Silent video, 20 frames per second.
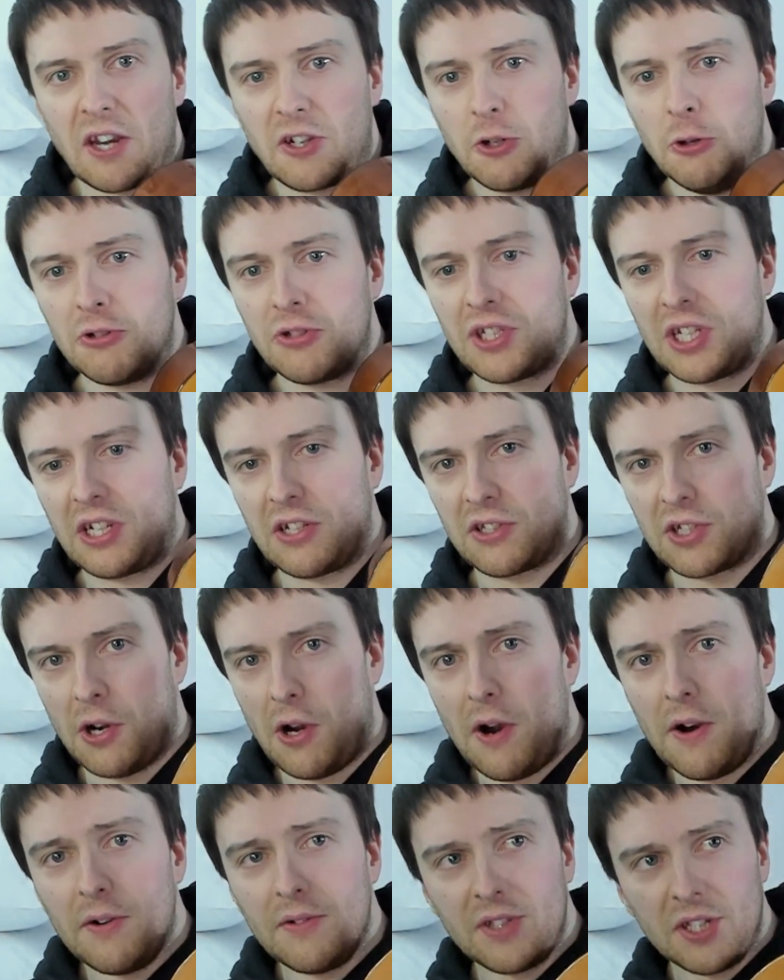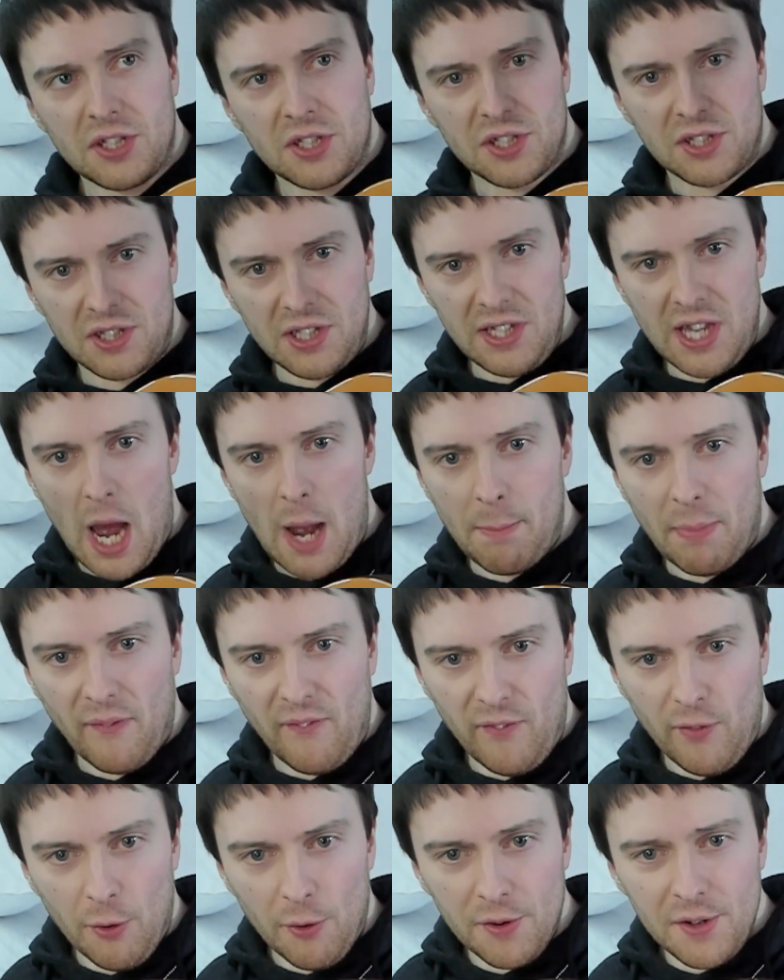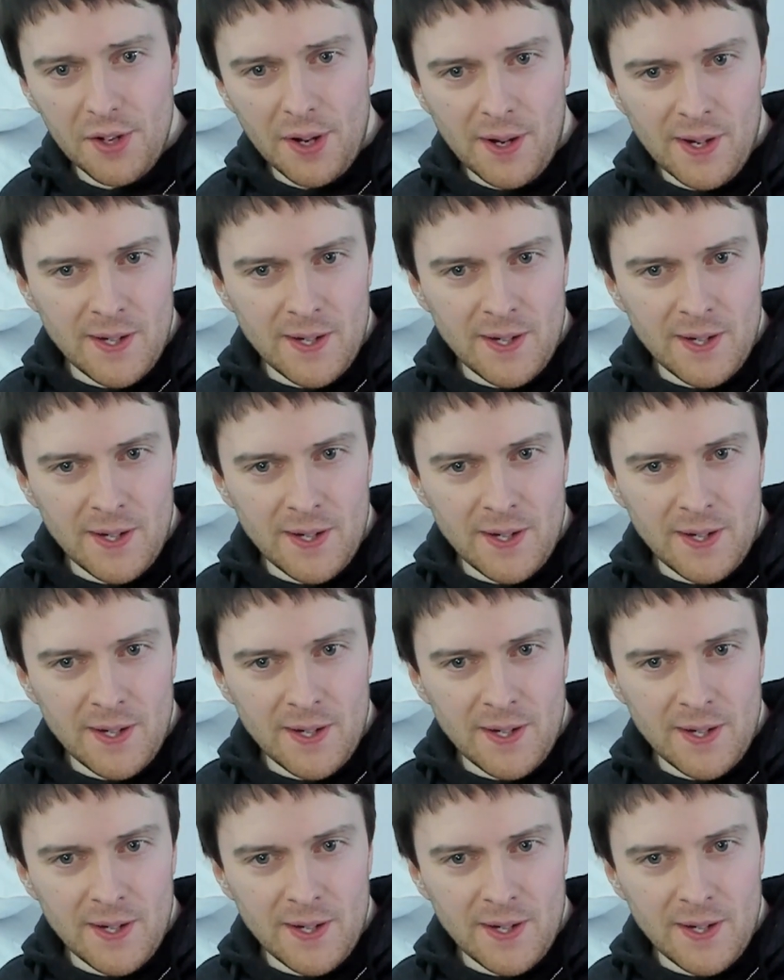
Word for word: acoustic guitar. This is the Epiphone.